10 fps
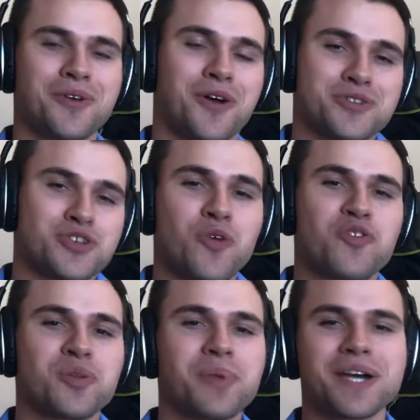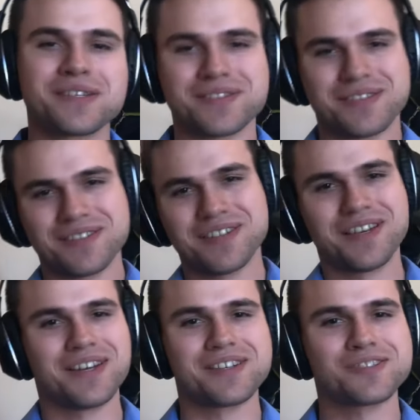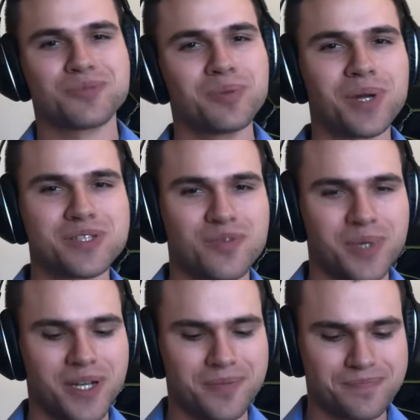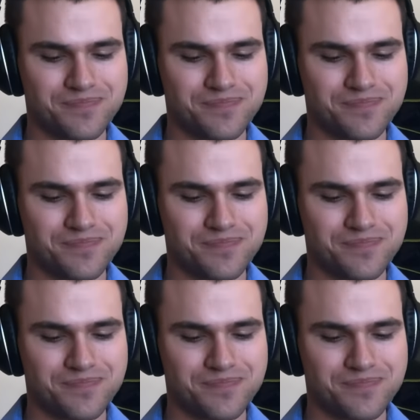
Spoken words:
I'll just hope for the best, I guess, 3 months from now.